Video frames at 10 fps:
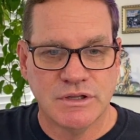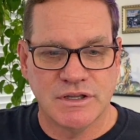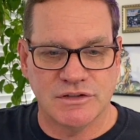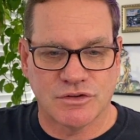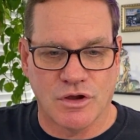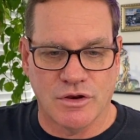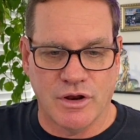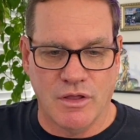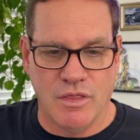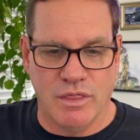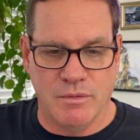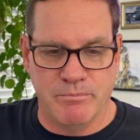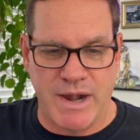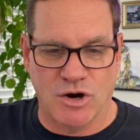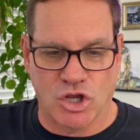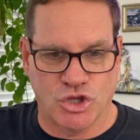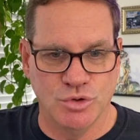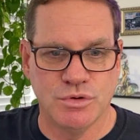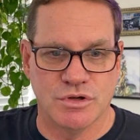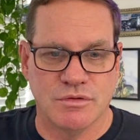It's called the
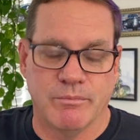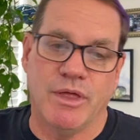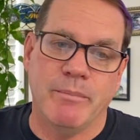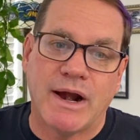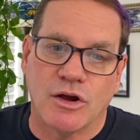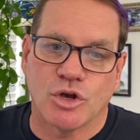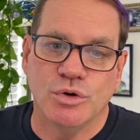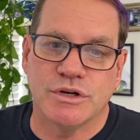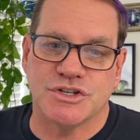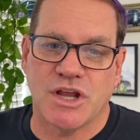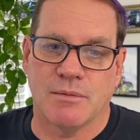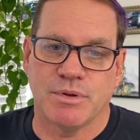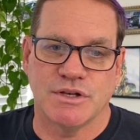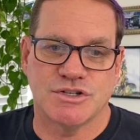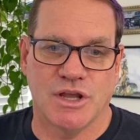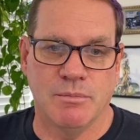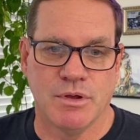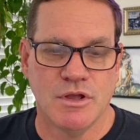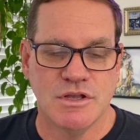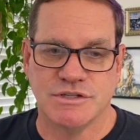Barracuda the Barracuda Championship
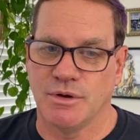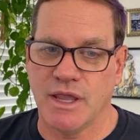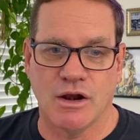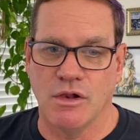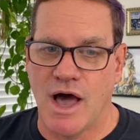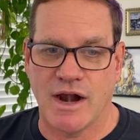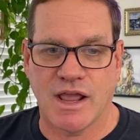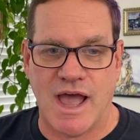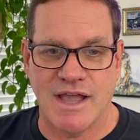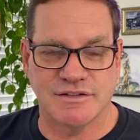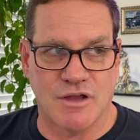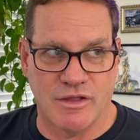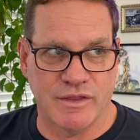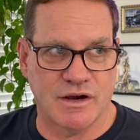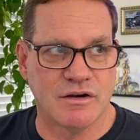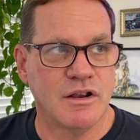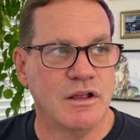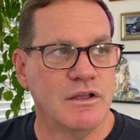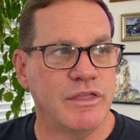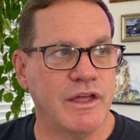so again, a lot of guys on there
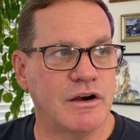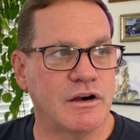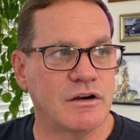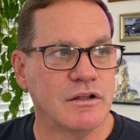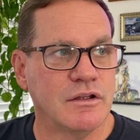that are